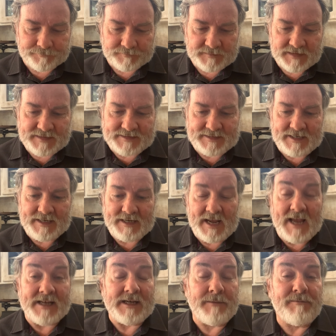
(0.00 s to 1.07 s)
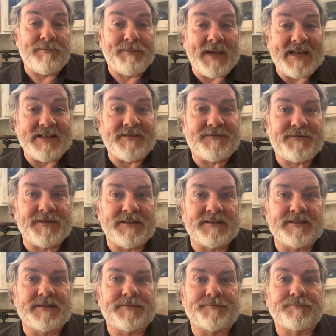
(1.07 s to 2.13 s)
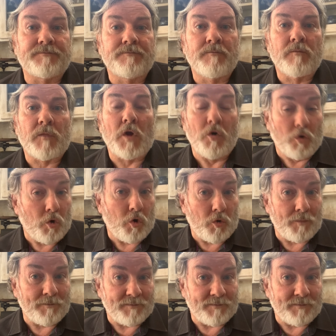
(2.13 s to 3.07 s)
see any benefit or